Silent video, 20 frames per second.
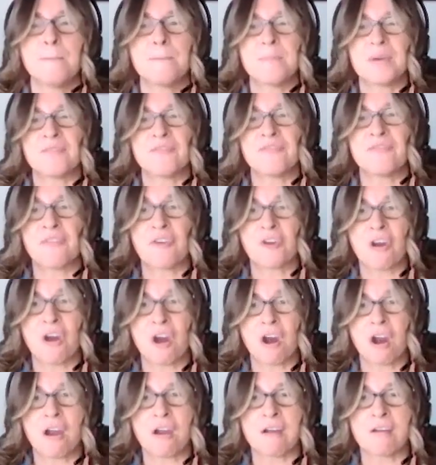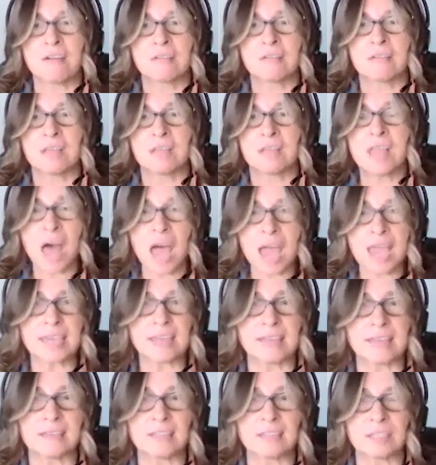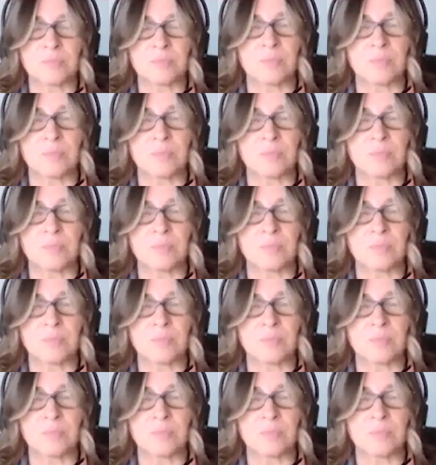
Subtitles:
But for our clients,